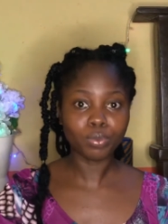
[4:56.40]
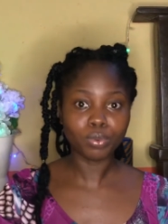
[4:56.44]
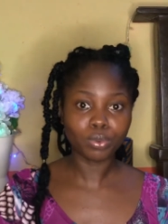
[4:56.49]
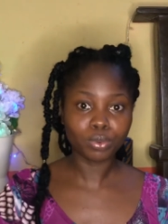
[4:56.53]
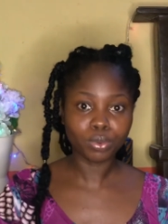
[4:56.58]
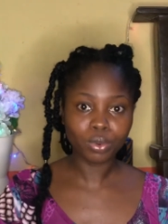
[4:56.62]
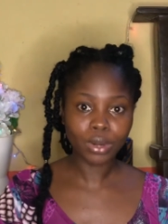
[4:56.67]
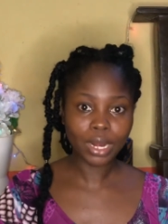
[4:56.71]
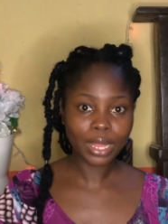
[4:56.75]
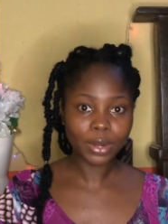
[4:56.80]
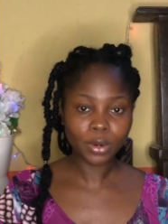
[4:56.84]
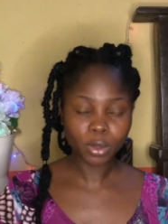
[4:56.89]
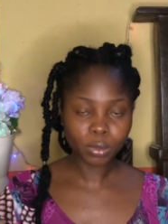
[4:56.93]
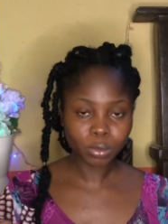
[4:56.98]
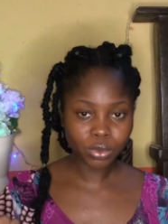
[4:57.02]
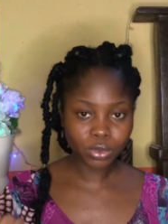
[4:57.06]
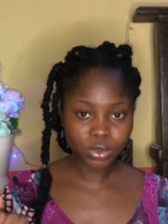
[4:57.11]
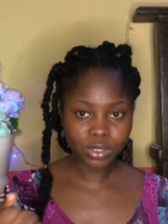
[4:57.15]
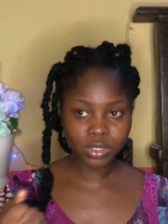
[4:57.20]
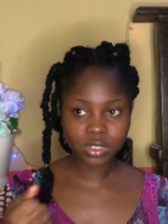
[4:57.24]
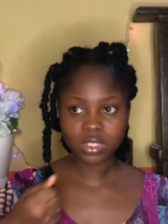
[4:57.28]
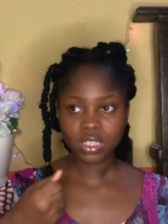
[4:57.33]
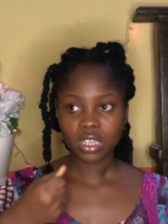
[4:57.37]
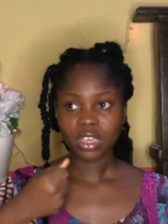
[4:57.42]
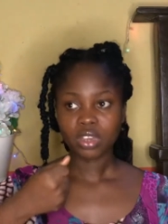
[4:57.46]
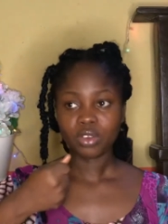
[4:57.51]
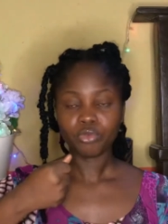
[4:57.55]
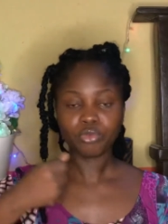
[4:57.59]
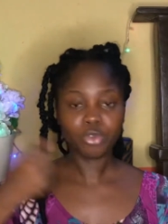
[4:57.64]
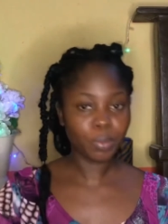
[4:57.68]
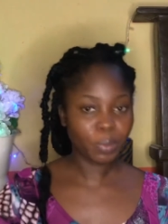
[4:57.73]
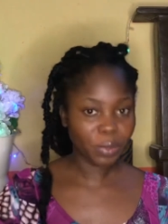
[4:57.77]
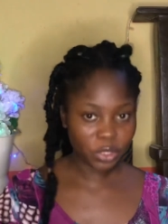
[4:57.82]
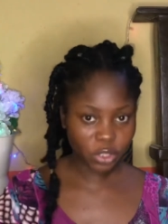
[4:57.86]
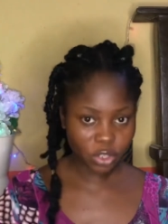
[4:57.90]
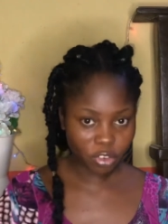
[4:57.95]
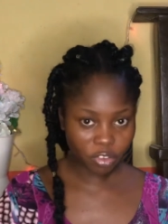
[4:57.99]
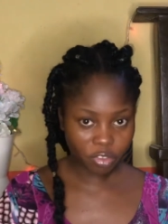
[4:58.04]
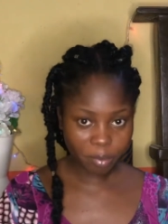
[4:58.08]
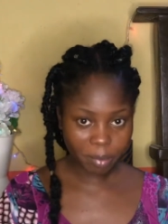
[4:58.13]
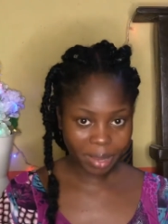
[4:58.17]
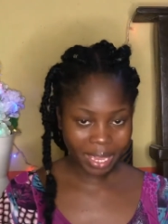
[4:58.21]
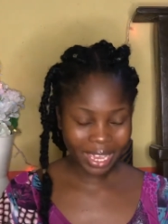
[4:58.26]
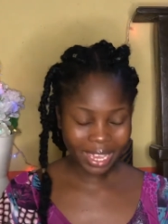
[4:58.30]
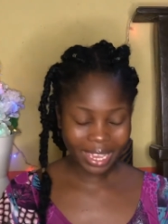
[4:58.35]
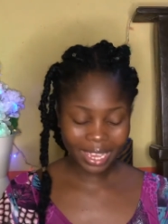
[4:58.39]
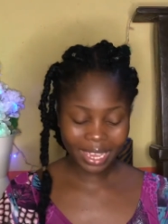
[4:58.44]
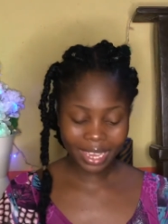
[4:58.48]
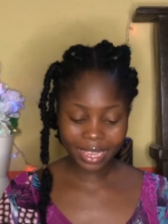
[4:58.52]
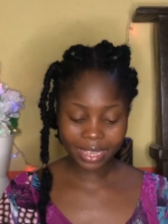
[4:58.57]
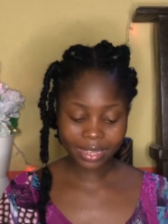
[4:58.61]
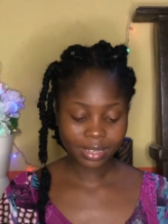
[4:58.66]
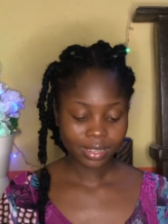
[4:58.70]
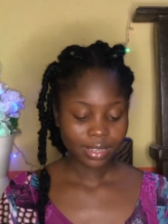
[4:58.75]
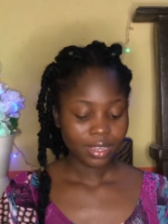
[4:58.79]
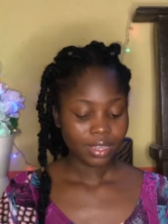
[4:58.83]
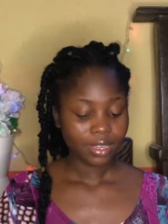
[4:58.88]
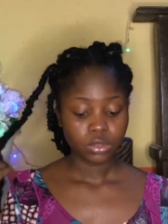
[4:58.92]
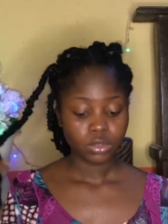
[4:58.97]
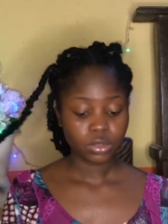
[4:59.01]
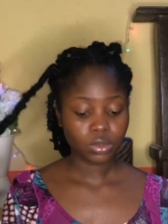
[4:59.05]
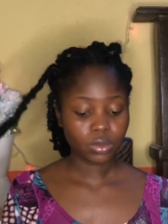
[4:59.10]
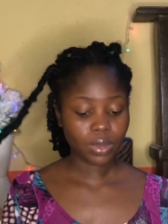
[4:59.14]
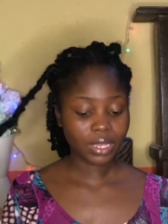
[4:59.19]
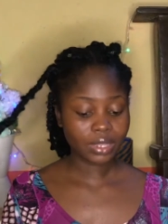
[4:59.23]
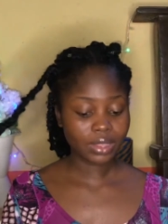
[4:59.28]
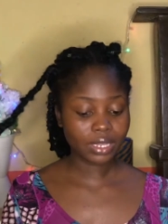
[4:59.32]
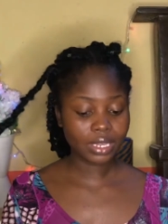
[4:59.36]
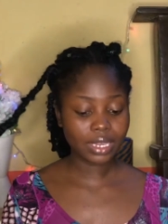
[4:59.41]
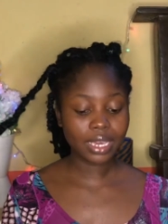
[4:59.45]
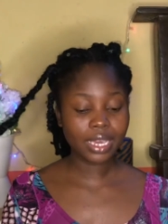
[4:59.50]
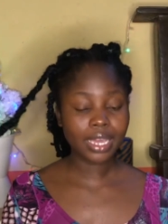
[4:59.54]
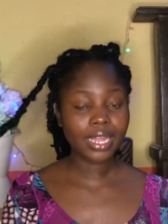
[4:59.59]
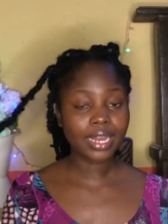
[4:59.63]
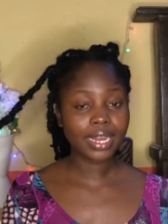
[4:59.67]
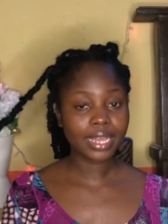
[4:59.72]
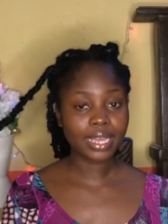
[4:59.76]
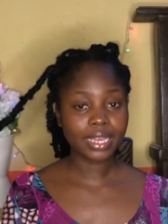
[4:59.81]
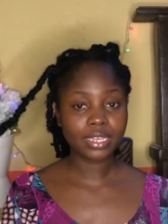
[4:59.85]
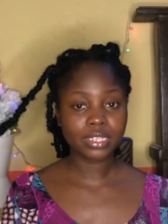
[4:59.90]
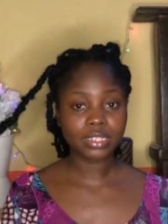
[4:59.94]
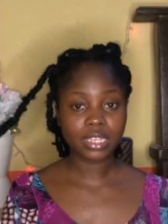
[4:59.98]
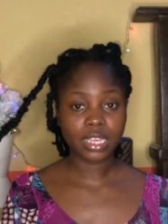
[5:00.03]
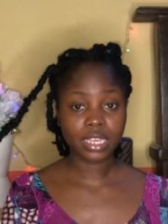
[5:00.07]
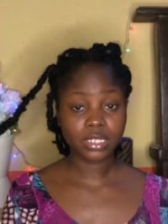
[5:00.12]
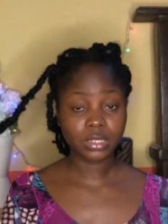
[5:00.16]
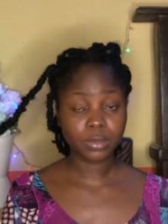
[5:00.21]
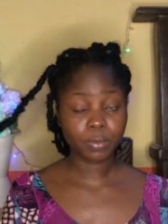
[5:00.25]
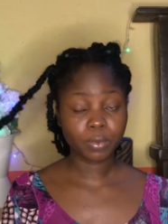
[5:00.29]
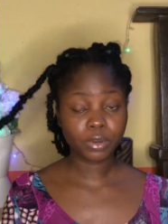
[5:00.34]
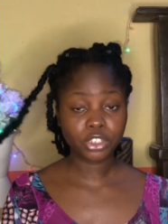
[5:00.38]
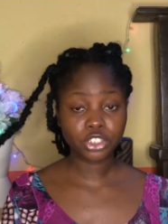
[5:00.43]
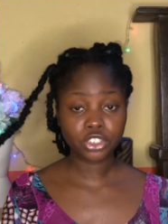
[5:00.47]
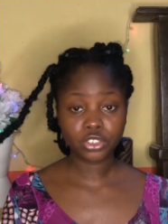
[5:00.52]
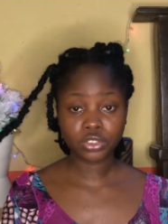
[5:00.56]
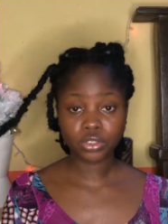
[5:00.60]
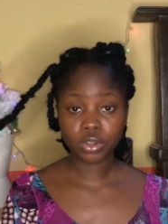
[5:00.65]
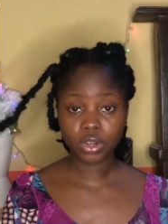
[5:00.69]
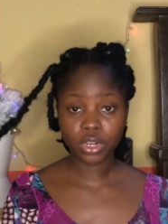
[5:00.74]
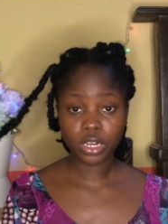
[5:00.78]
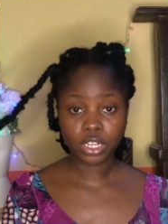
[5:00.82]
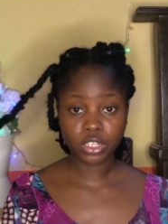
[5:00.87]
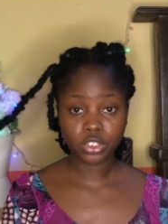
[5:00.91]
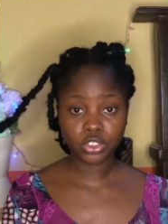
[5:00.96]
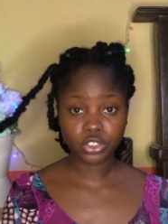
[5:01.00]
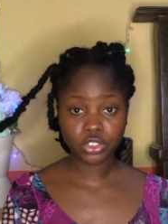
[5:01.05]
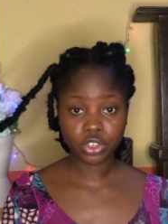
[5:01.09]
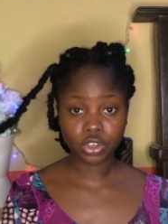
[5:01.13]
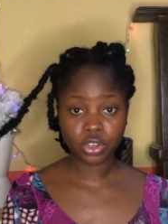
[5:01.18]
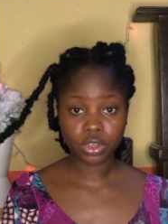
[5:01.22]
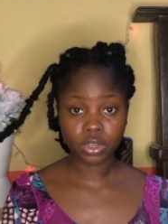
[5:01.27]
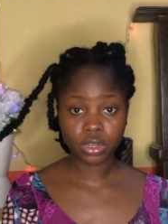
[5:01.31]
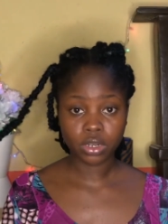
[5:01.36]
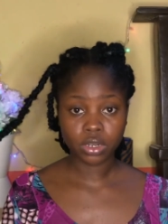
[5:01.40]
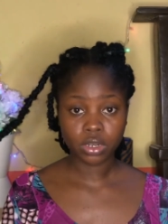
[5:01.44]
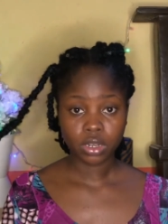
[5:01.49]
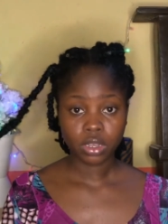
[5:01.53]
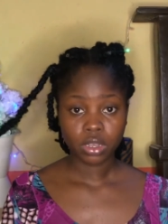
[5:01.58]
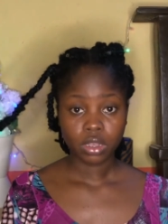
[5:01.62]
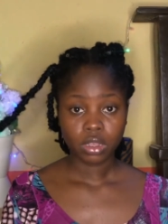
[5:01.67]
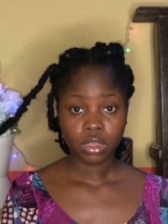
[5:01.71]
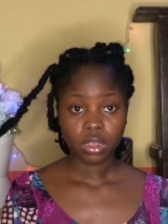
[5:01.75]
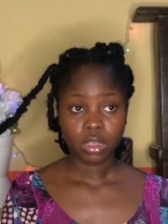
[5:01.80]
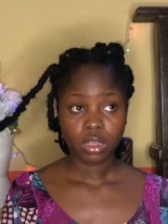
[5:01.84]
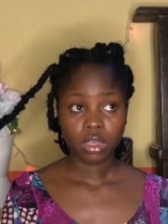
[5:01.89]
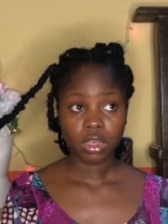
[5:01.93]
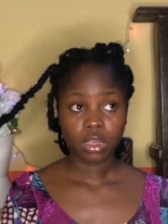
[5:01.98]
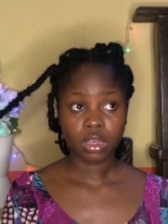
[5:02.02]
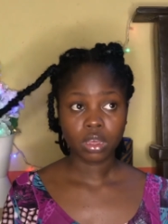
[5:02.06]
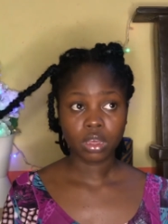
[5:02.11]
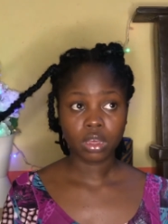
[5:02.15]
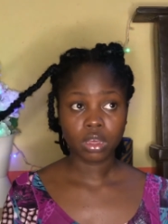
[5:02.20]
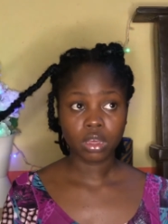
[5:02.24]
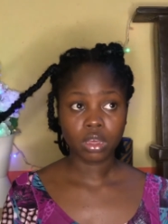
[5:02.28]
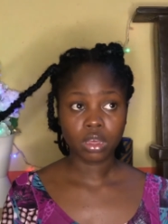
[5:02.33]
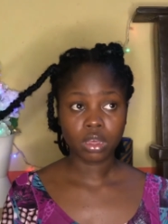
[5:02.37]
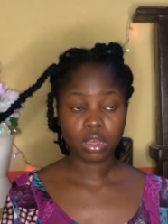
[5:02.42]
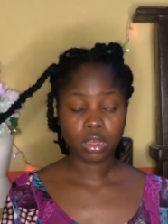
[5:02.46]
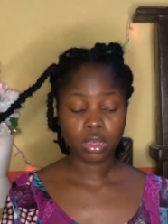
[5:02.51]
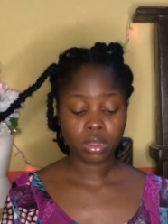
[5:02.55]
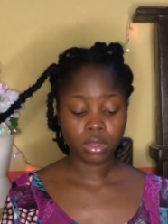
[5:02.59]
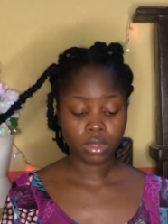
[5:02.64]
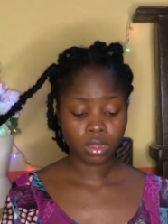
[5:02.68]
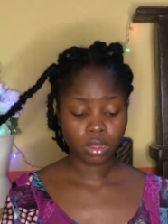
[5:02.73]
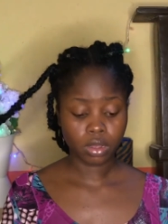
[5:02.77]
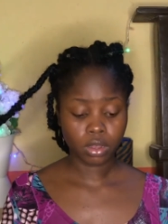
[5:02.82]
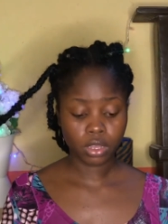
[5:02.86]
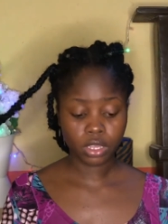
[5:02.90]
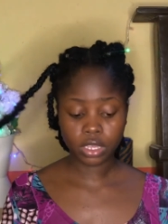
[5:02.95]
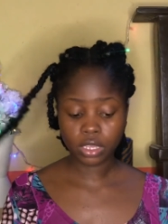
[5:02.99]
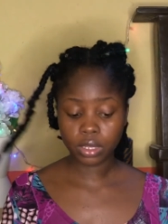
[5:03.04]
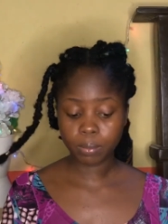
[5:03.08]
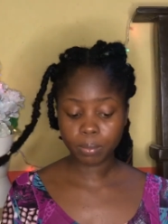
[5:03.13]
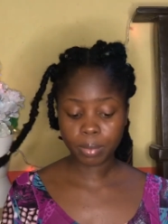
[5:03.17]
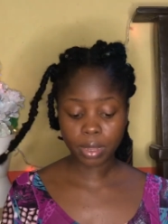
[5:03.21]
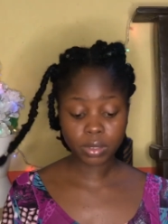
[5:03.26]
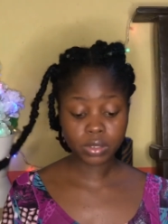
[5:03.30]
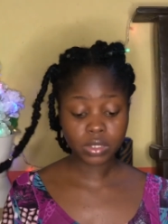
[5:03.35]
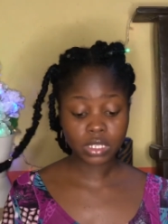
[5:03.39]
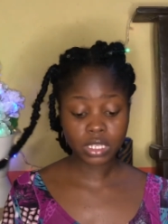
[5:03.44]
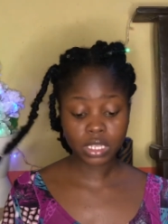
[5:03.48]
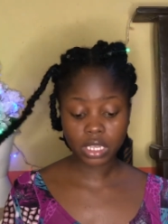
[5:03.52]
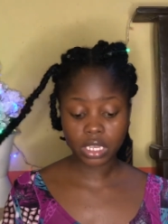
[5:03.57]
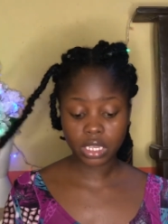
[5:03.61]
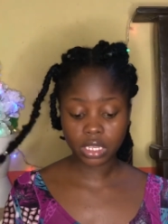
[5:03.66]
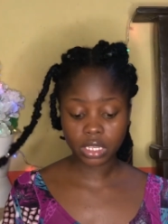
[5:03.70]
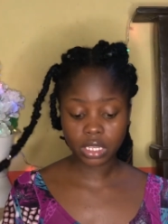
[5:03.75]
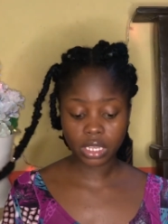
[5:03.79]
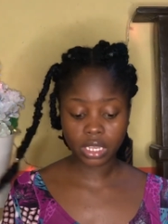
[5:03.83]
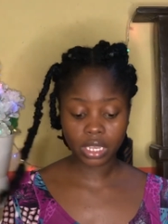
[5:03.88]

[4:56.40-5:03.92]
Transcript: and almost rip it off my head. So I think I like the Expression collection bouncy kinky